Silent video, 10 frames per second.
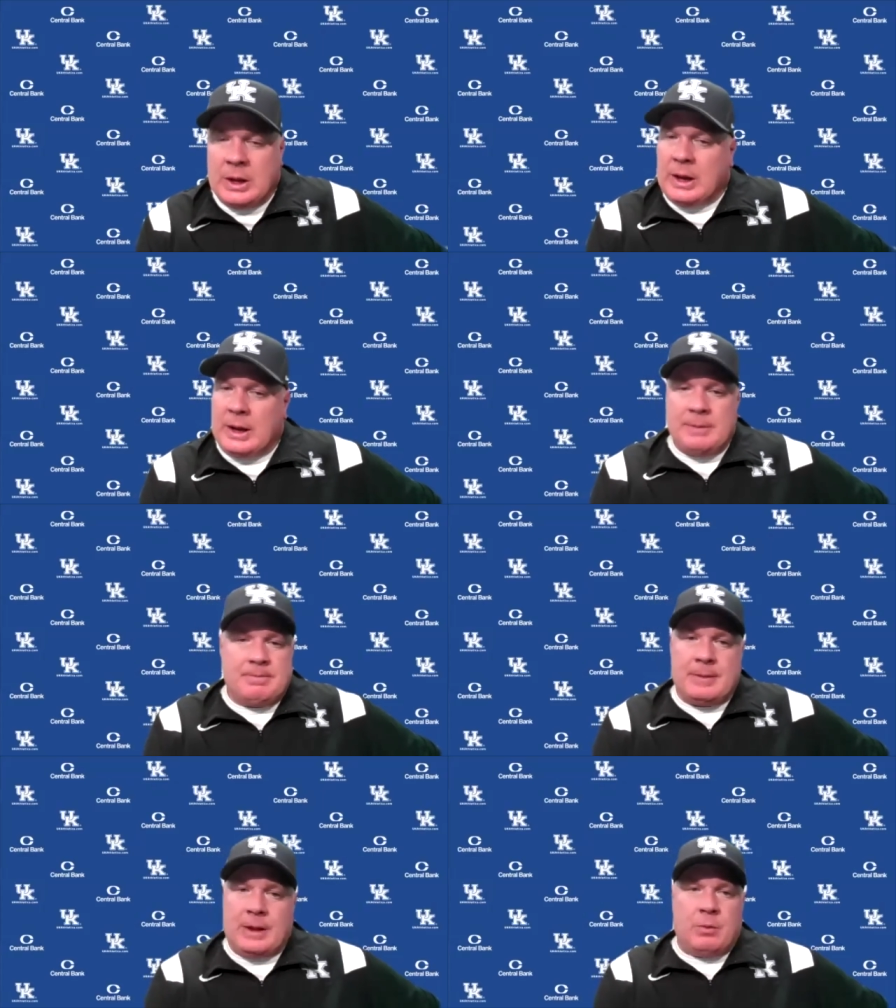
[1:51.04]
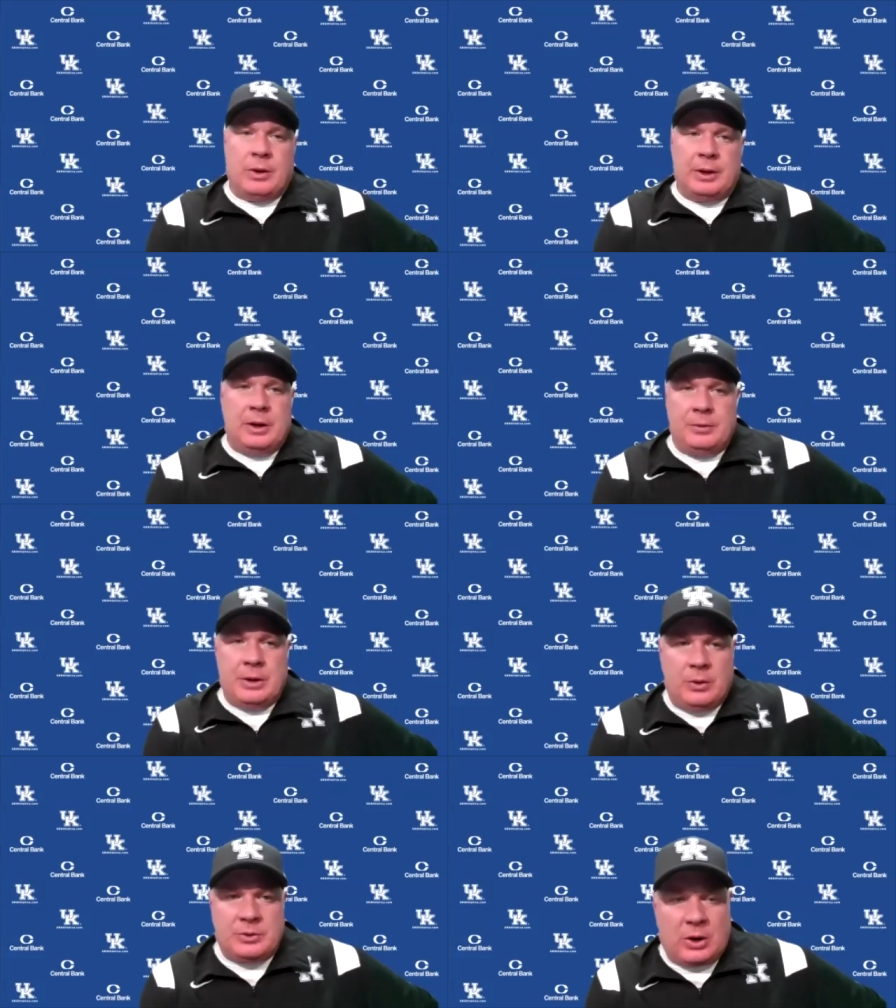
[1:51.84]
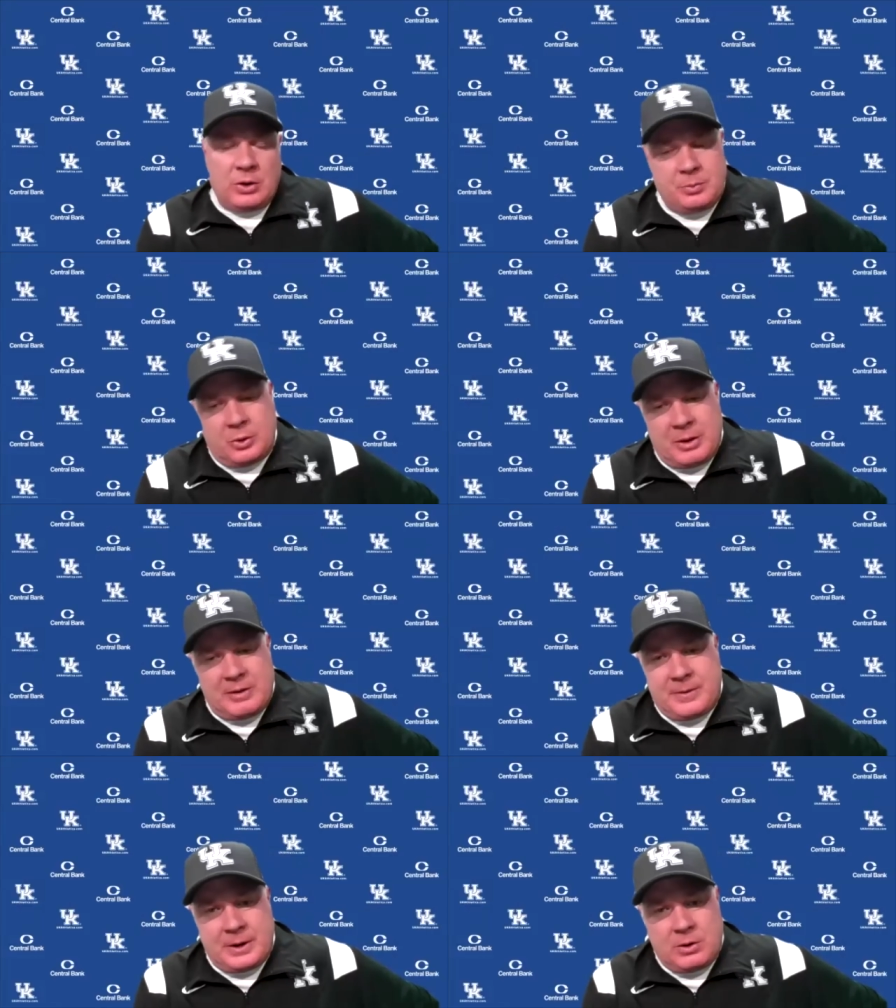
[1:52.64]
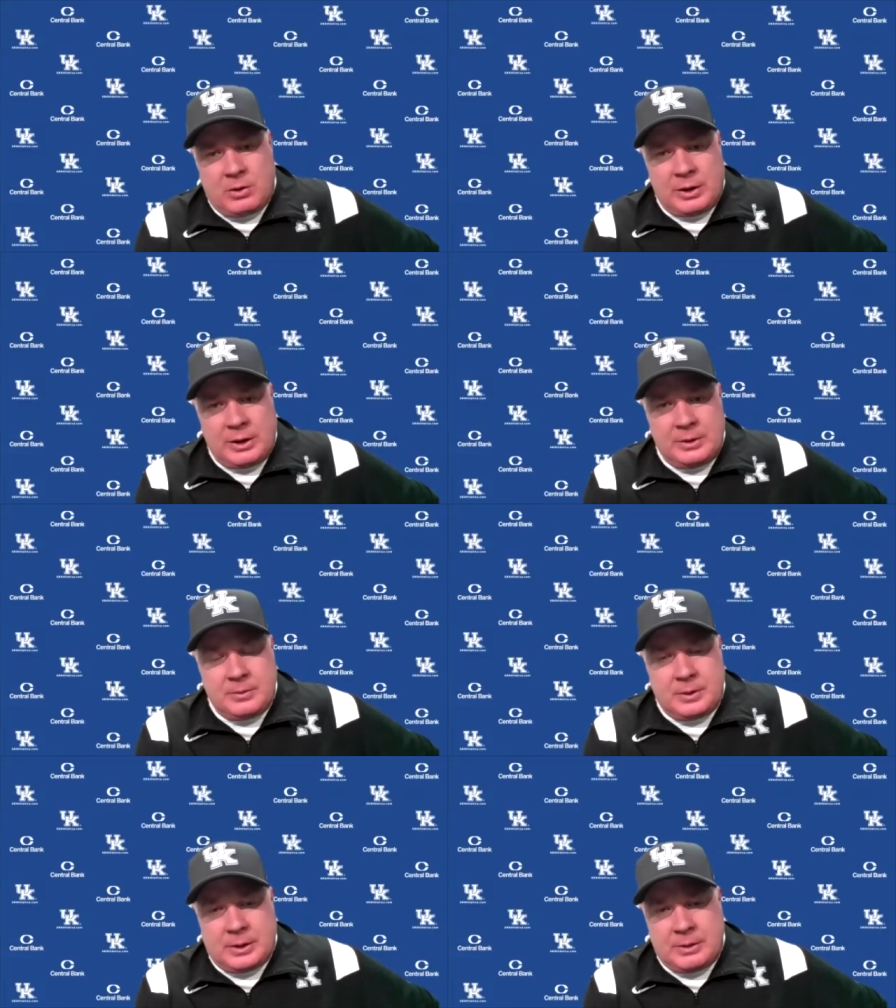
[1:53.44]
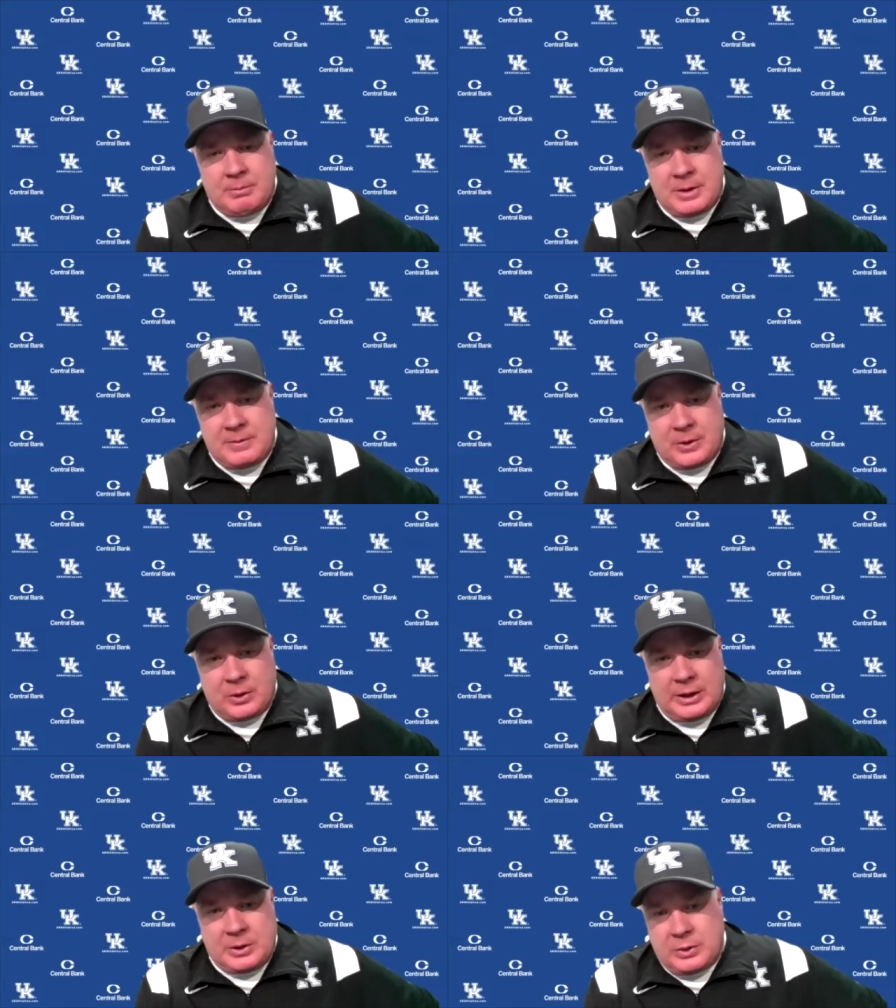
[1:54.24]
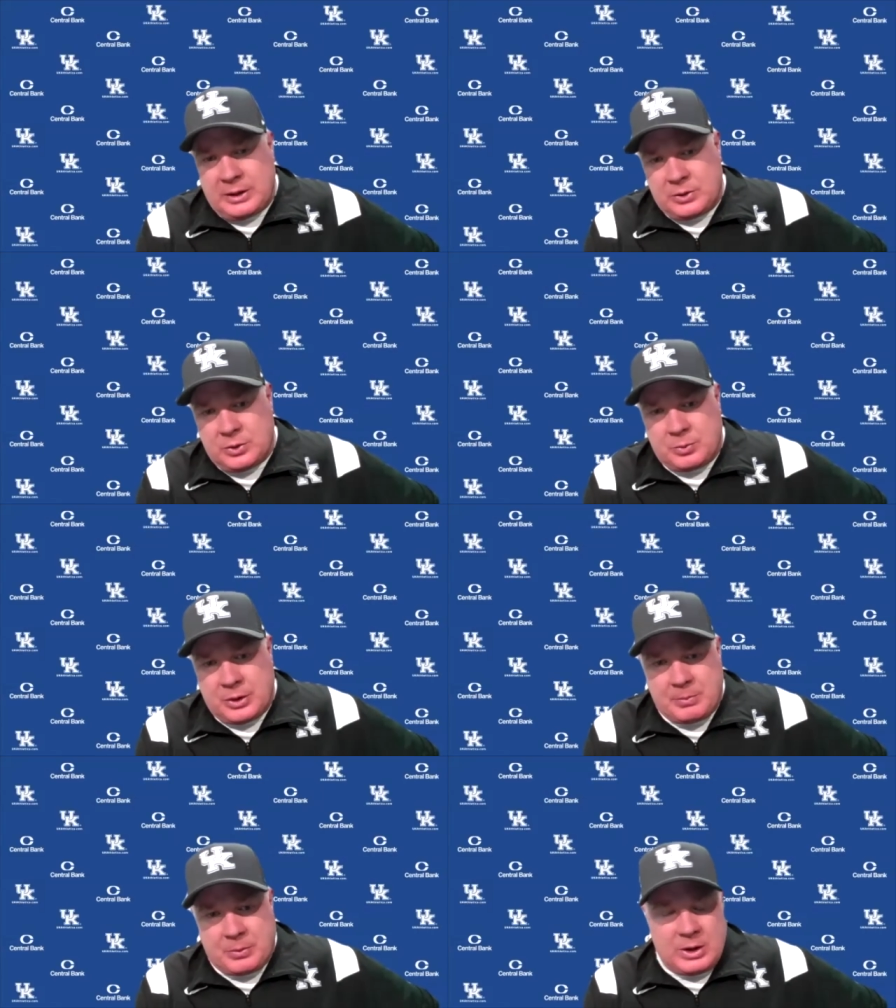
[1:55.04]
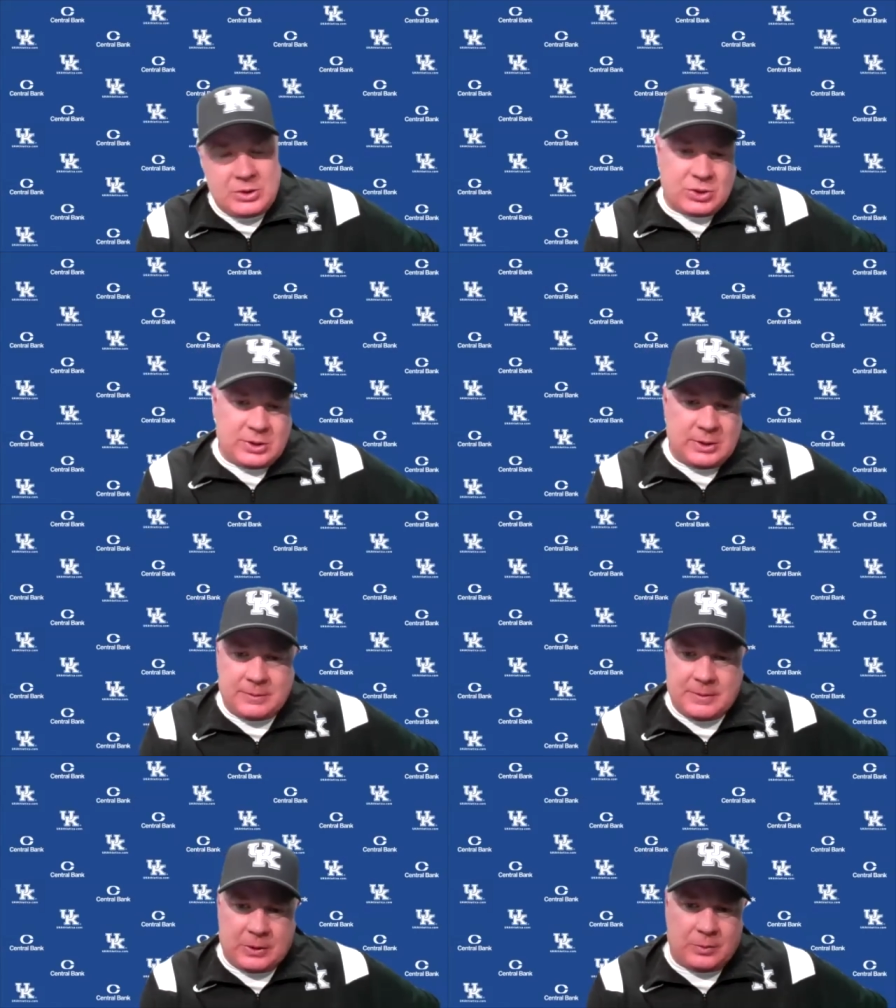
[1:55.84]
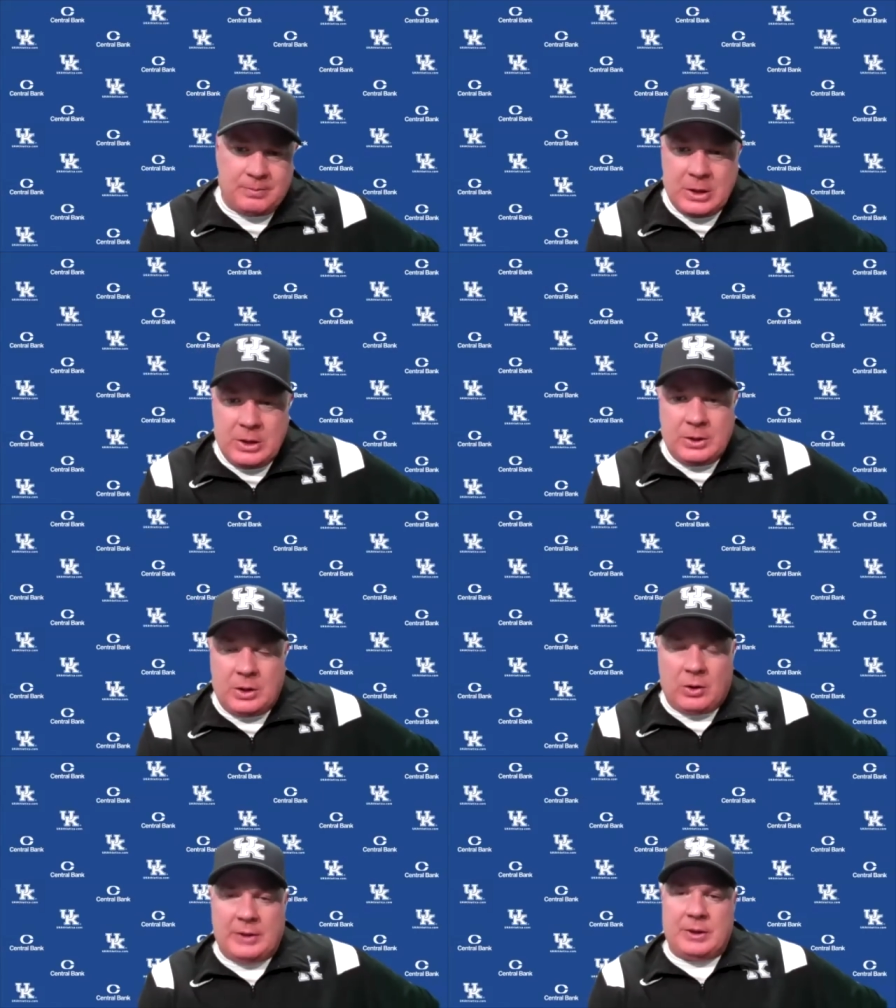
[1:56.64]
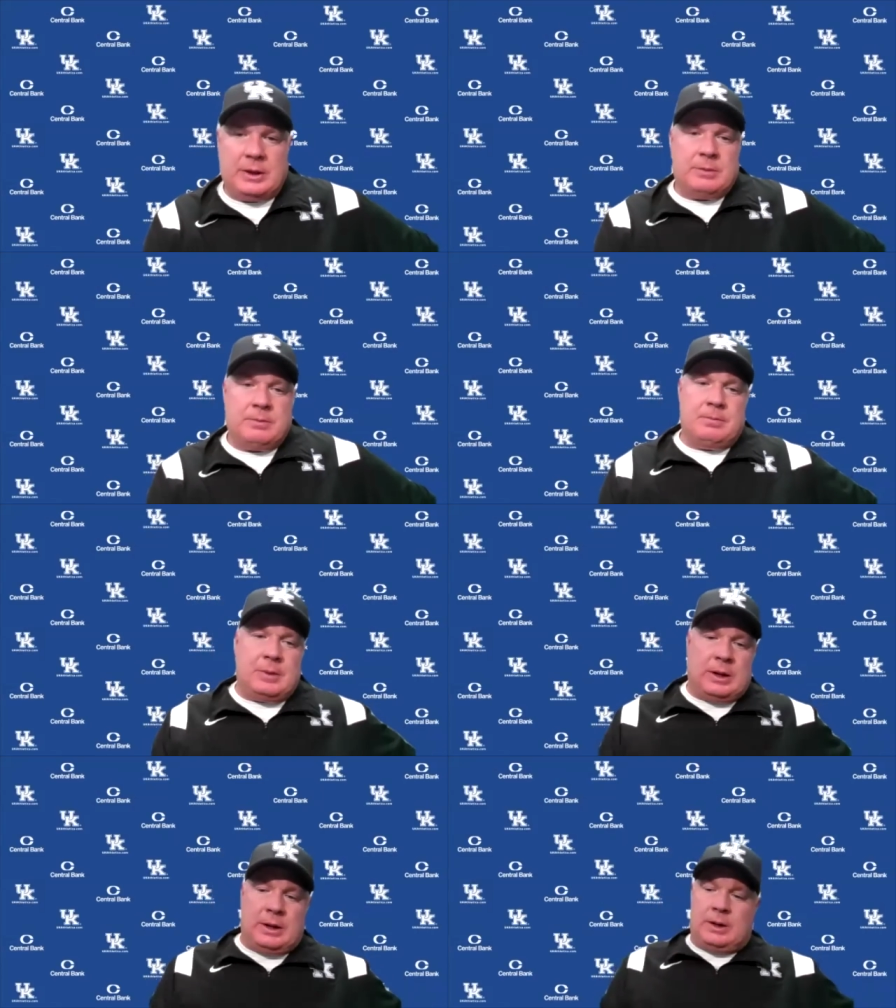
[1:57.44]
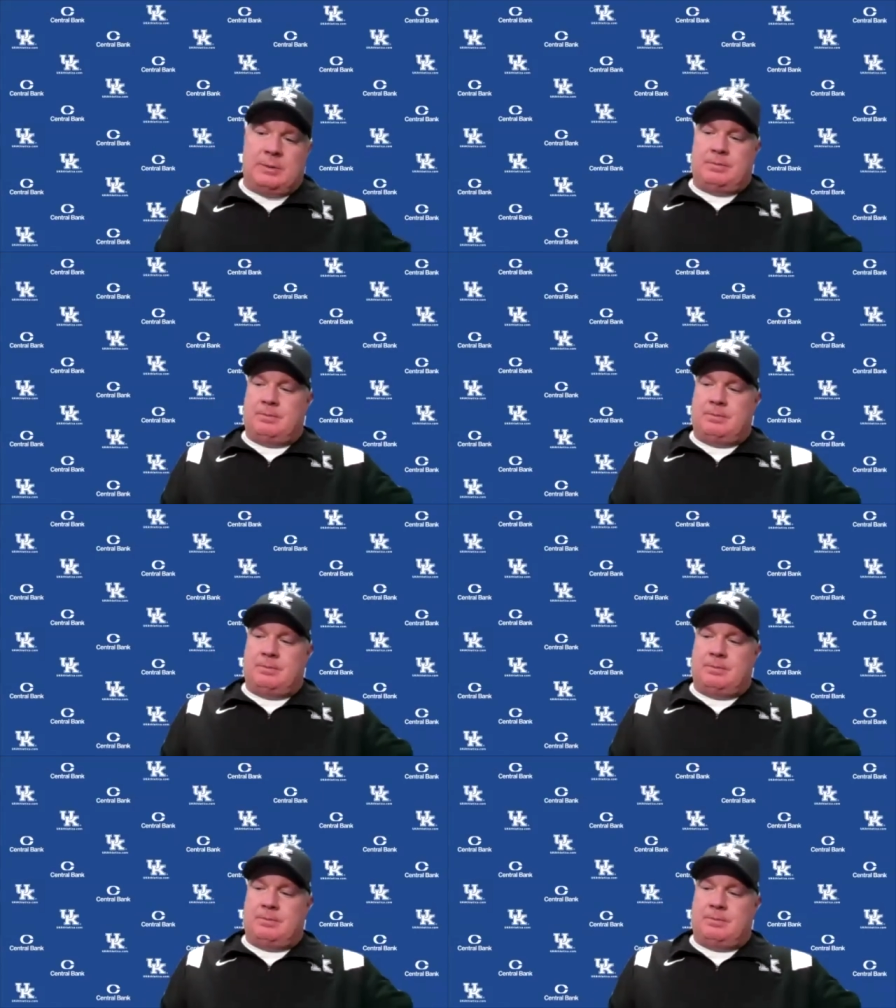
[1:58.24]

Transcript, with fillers: I I really don't know. It's hard to put my finger on it. Um, I felt like we had good preparation. I felt, you know, I think uh,